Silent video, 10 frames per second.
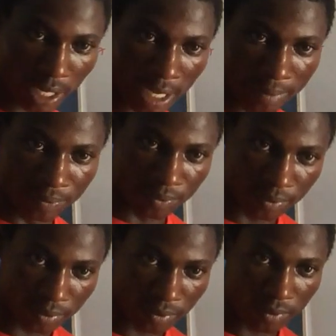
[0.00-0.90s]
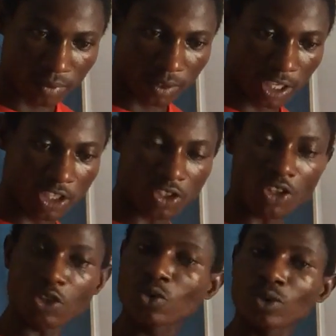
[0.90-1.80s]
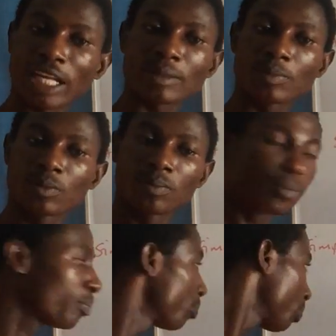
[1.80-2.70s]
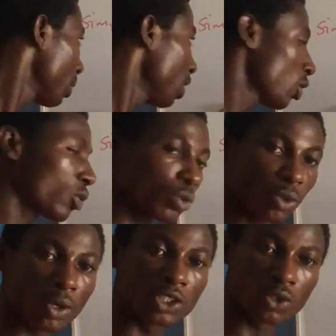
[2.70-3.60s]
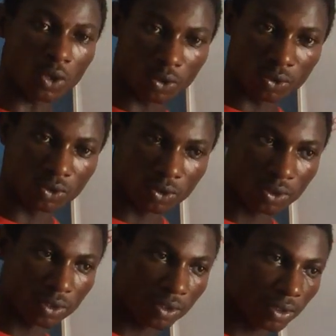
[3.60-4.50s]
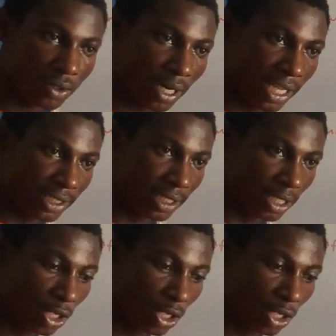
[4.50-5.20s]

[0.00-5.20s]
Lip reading: Huh? It is also true that P is true on its own. Right?